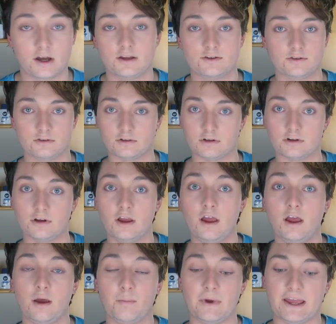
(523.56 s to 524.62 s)
contour,
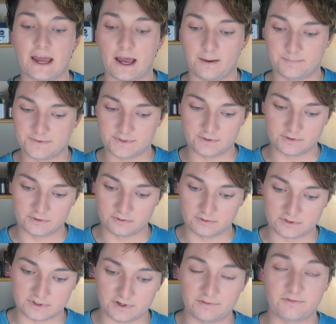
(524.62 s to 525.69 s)
my
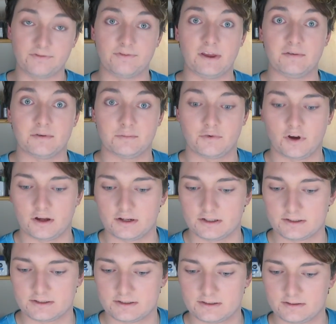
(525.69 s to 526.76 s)
absolute favorite
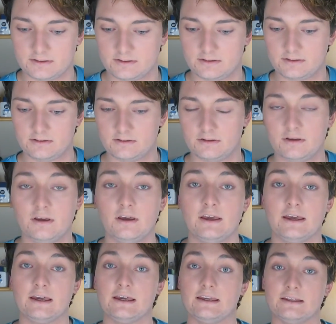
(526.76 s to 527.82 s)
product
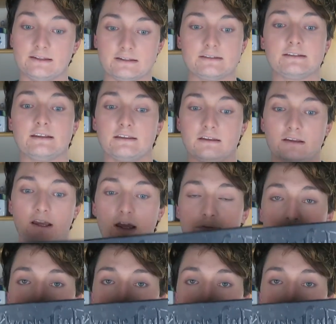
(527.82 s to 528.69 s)
is the Kat